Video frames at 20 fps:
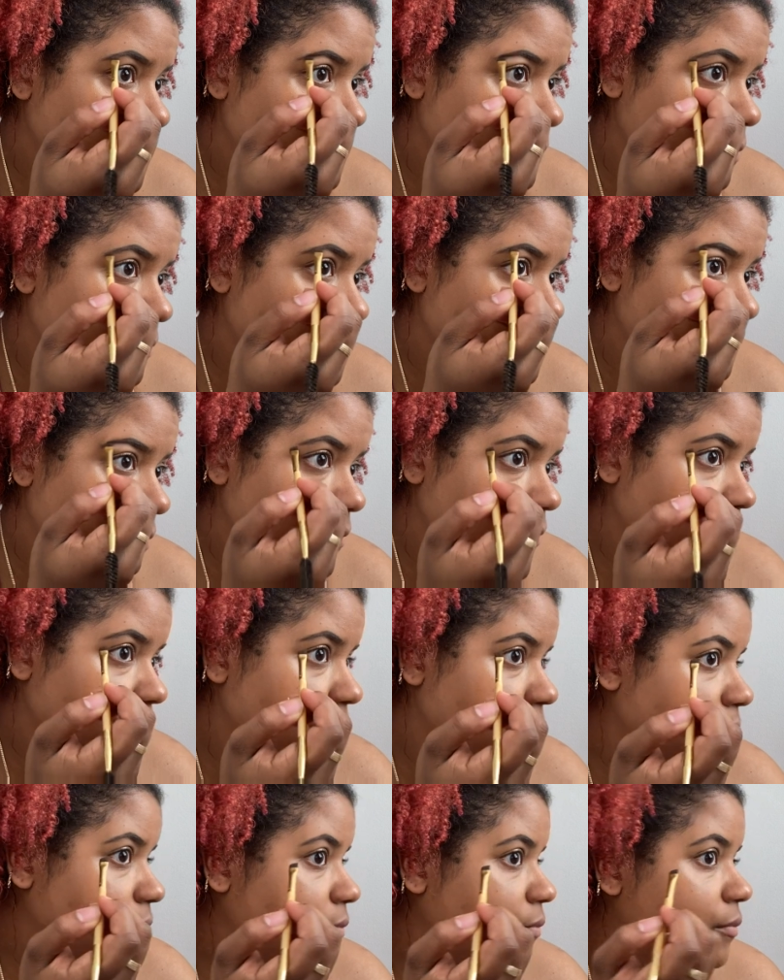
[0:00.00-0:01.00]

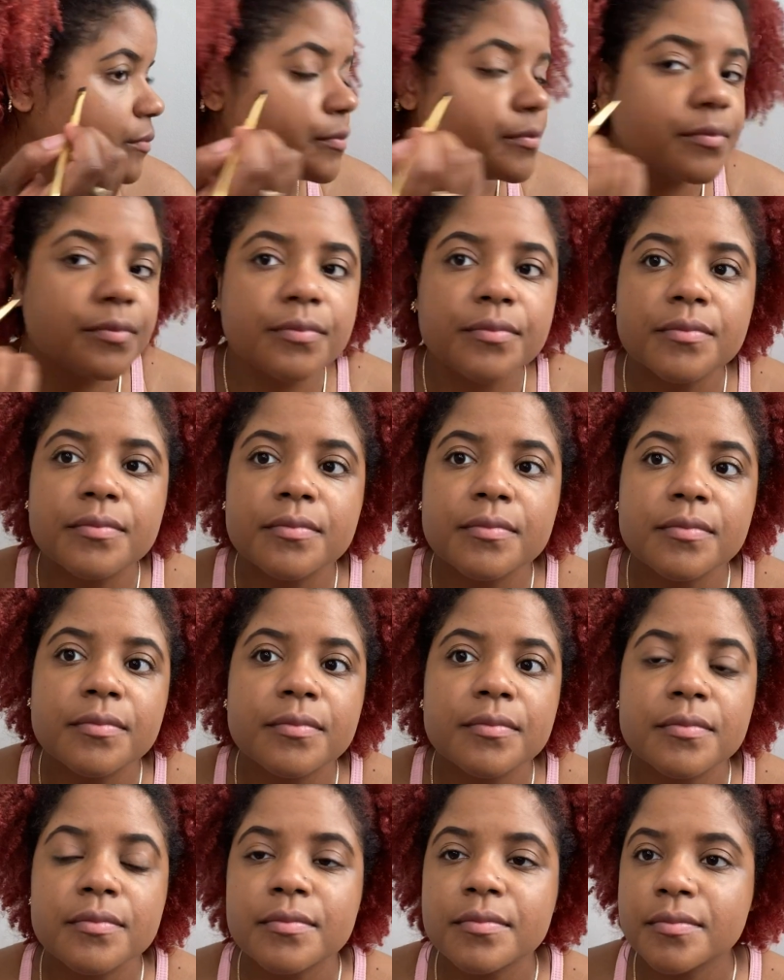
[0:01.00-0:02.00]

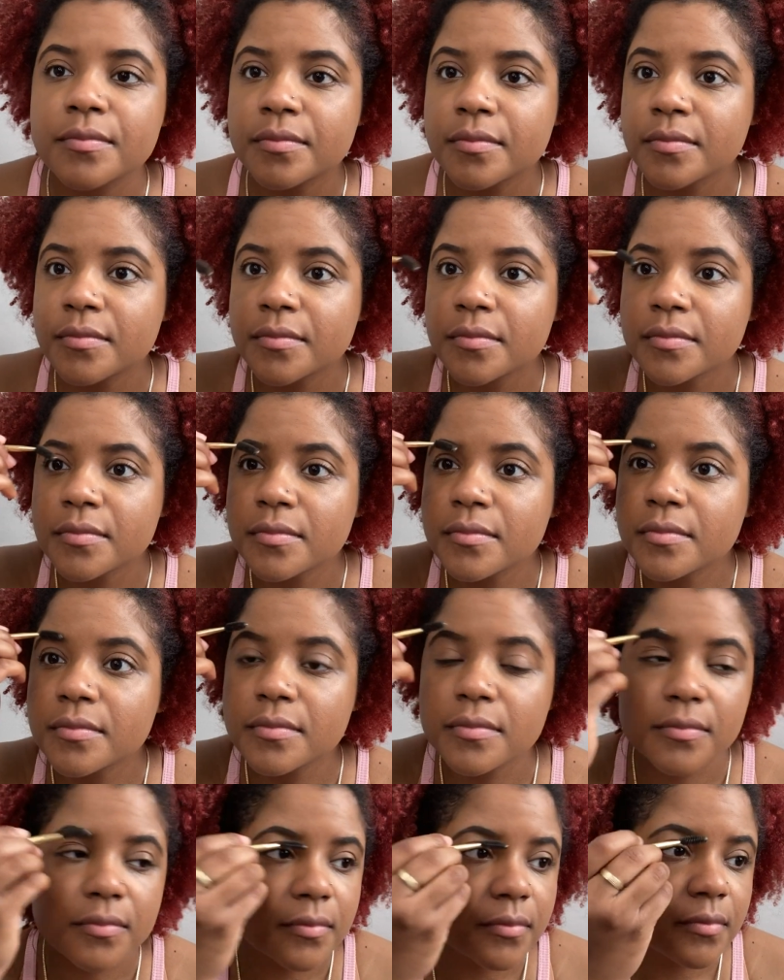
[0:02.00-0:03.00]

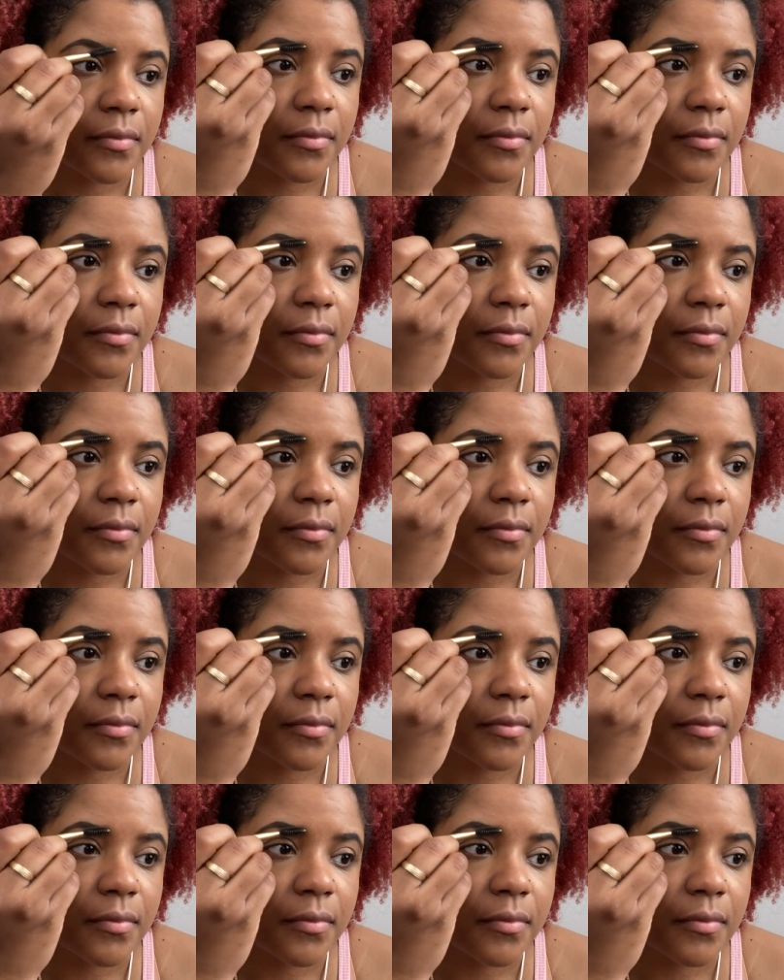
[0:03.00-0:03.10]
Nothing is said.